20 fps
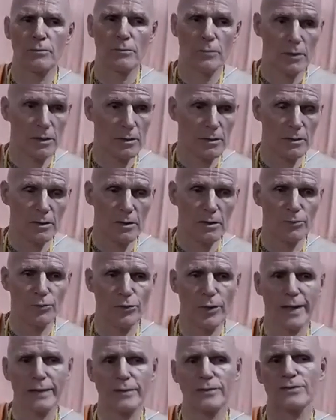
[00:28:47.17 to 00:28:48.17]
in
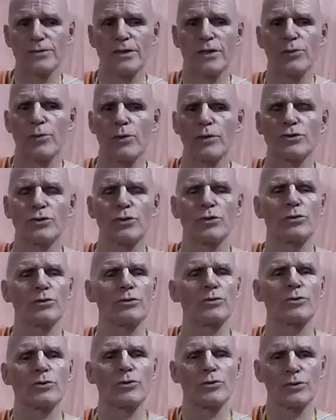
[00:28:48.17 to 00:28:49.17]
practicing one's
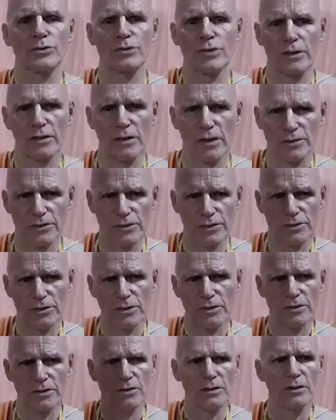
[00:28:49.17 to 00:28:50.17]
own Krishna
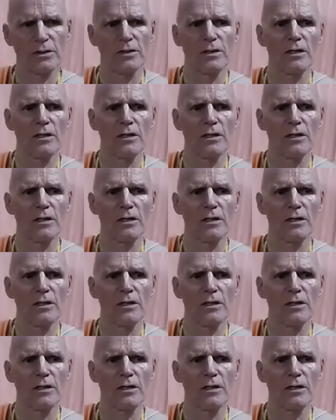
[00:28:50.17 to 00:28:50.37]
consciousness.